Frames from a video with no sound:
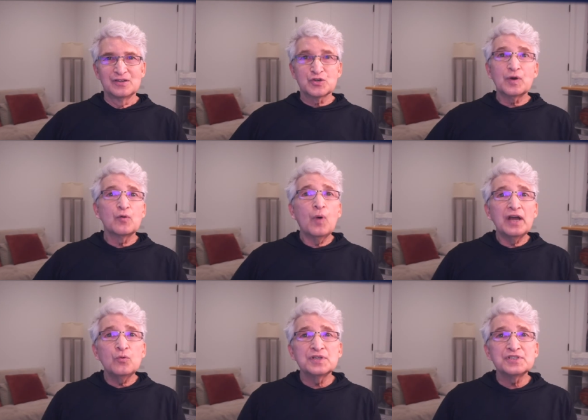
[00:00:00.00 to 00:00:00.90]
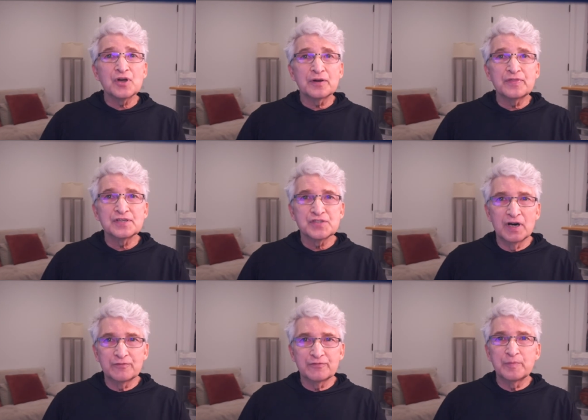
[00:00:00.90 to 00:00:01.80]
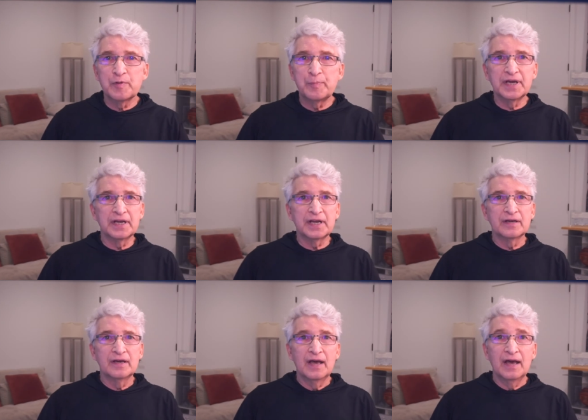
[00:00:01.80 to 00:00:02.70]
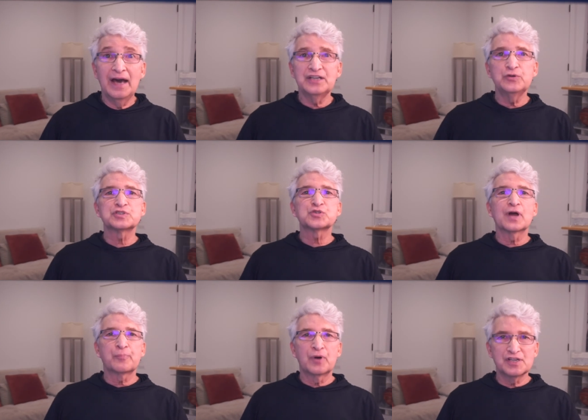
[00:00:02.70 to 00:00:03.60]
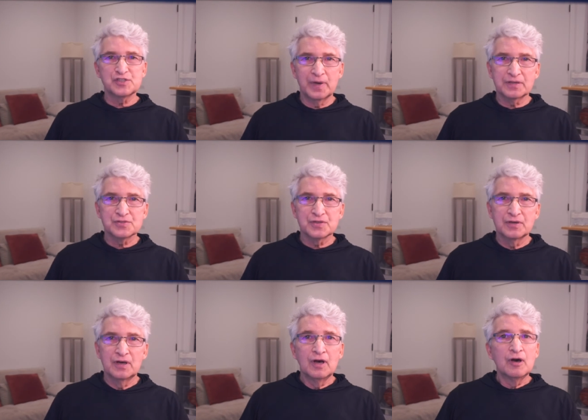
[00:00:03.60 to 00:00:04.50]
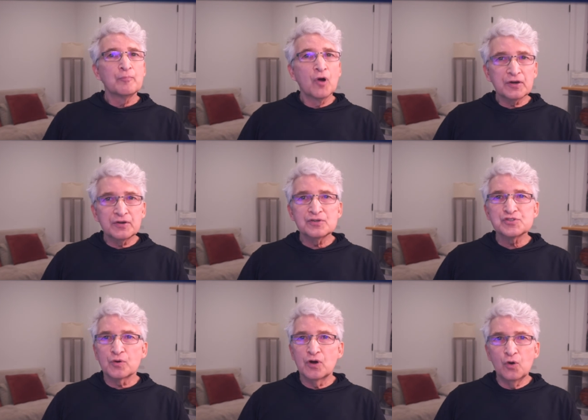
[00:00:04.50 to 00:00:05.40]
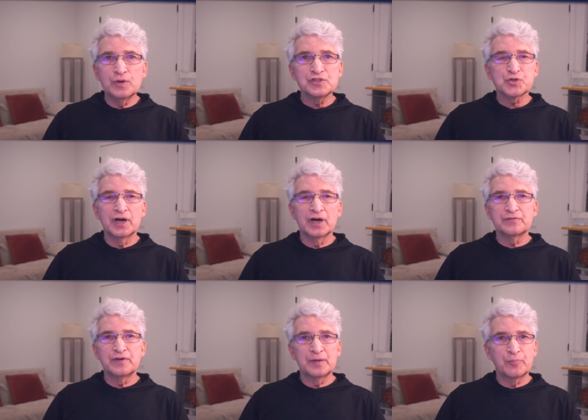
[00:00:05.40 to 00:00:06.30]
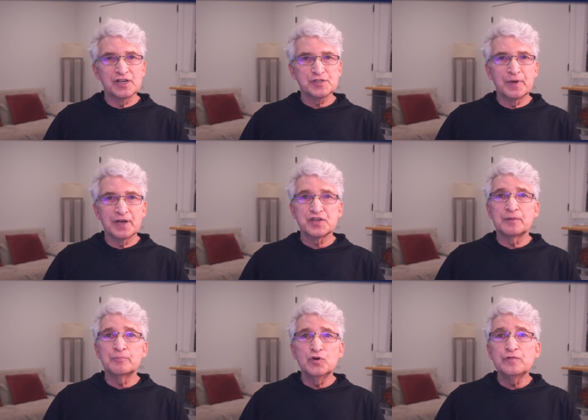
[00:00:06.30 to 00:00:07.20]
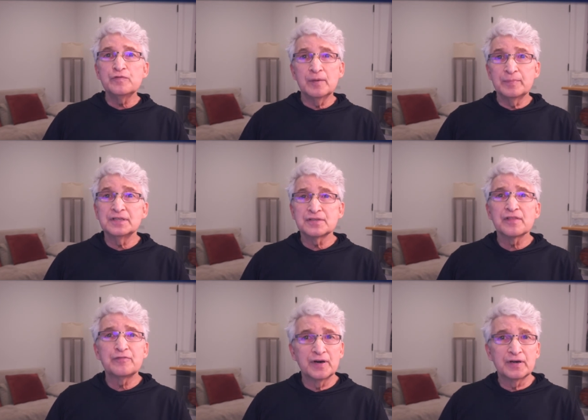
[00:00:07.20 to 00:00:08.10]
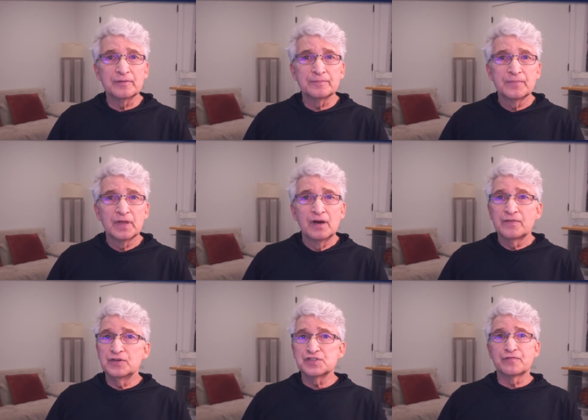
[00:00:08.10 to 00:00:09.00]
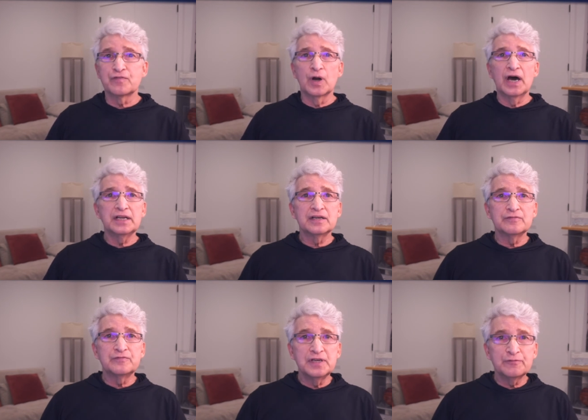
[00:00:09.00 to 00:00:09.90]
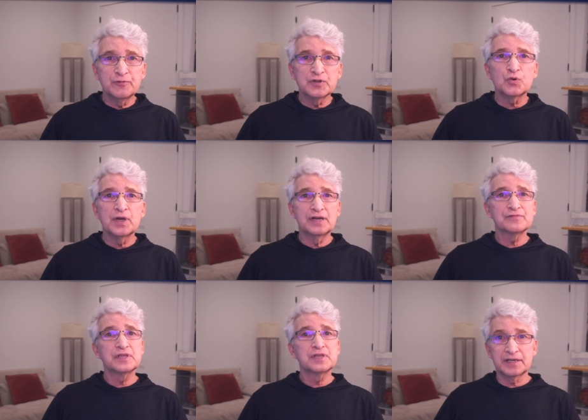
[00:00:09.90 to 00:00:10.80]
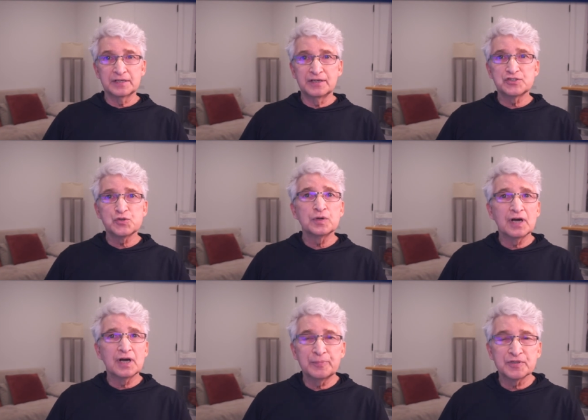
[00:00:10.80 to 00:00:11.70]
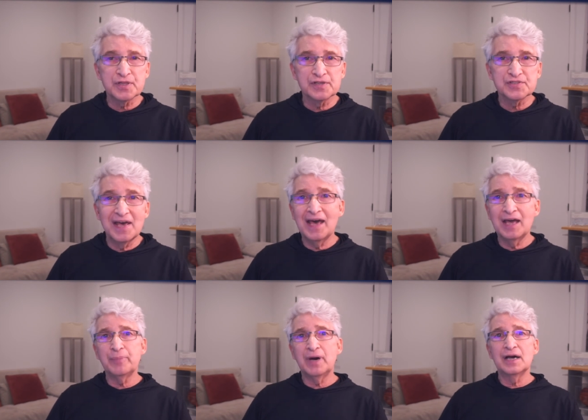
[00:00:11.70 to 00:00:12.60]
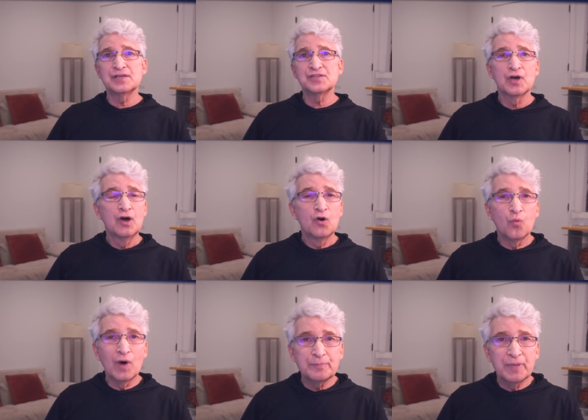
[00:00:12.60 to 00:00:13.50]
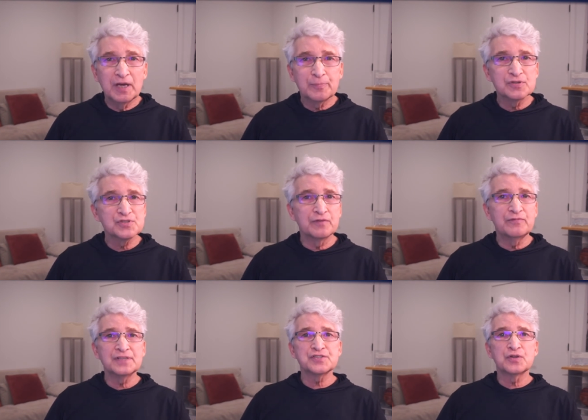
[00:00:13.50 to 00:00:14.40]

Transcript: great. Why don't we start things off from the beginning? How do you attract prospects? Marketers are always trying to find prospects and move them into the funnel. They use a variety of different creative techniques to accomplish this: ad buys, white papers, events and